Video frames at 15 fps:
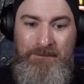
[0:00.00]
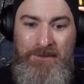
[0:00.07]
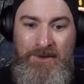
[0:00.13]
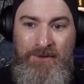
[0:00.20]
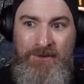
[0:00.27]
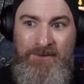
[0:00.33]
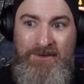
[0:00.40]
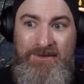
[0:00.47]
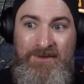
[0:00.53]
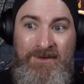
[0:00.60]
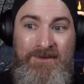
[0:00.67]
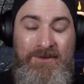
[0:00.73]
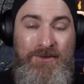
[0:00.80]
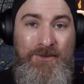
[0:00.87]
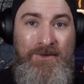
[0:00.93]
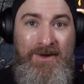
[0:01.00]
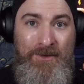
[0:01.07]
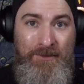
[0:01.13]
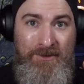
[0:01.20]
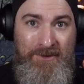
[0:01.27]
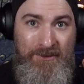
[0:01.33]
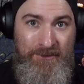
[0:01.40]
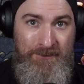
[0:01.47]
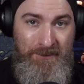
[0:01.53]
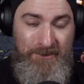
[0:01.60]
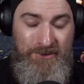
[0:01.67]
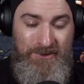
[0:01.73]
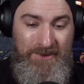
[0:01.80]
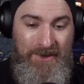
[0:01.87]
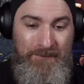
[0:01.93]
because it doesn't do anywhere near as
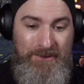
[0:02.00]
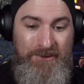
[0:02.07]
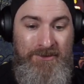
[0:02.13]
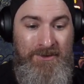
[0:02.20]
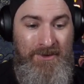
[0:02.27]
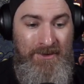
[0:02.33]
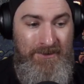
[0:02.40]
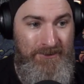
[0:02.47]
much damage.